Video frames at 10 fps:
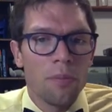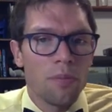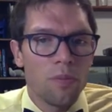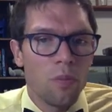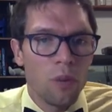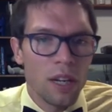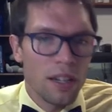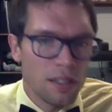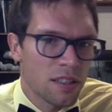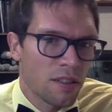
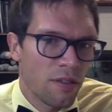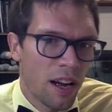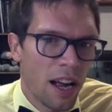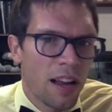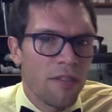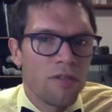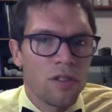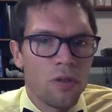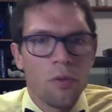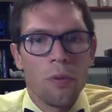wouldn't survive
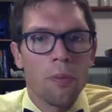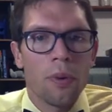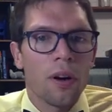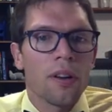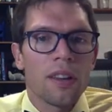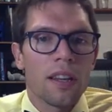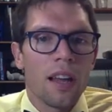to birth.